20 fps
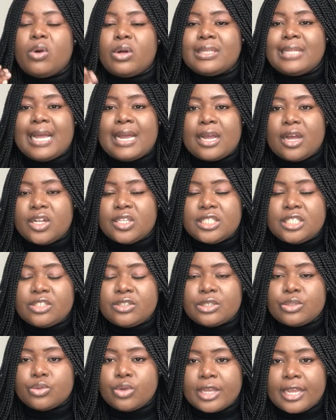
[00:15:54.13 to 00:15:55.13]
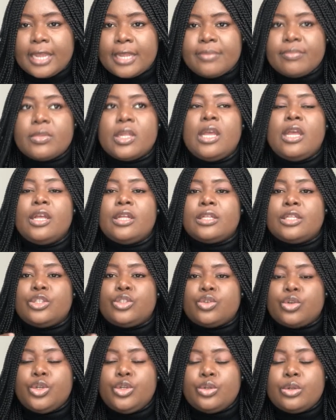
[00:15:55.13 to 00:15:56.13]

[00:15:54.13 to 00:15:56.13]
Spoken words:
other countries. Okay, so